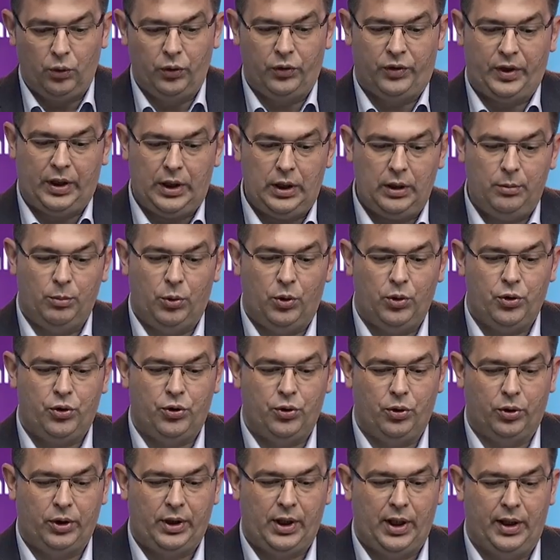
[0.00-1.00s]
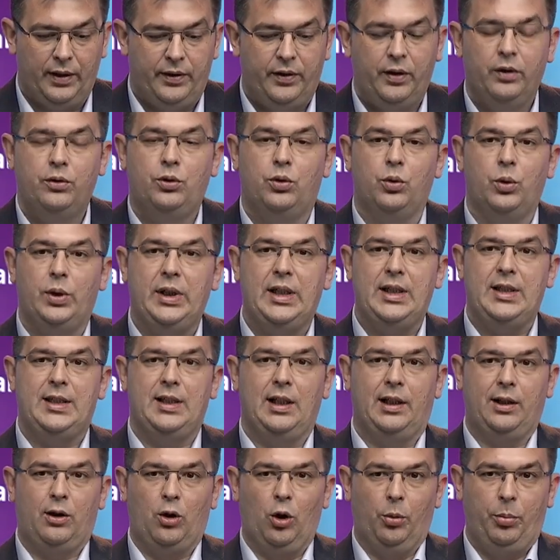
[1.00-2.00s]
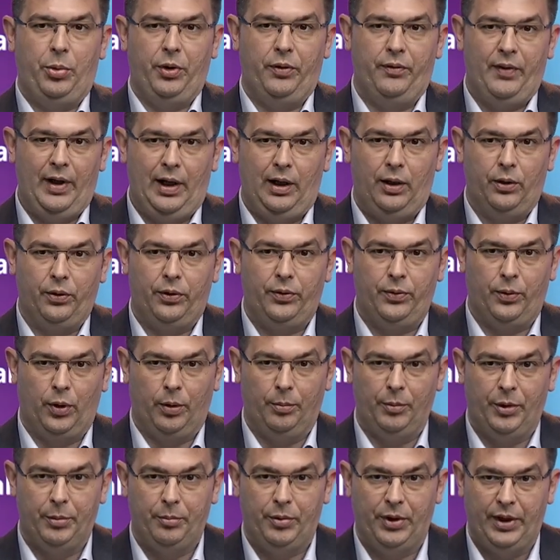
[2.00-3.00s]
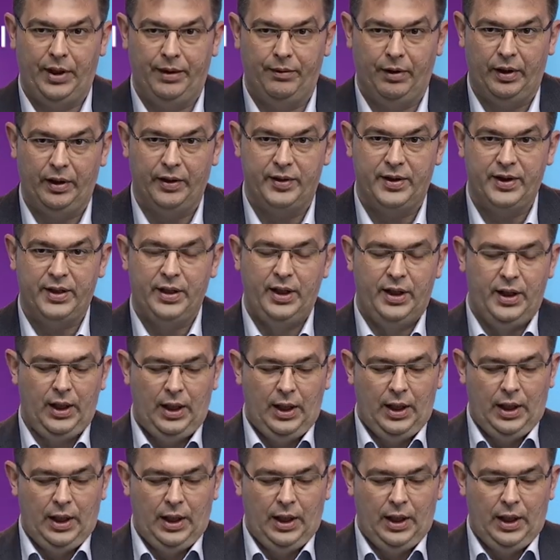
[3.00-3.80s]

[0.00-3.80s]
use keyboard shortcuts to easily copy values from the previous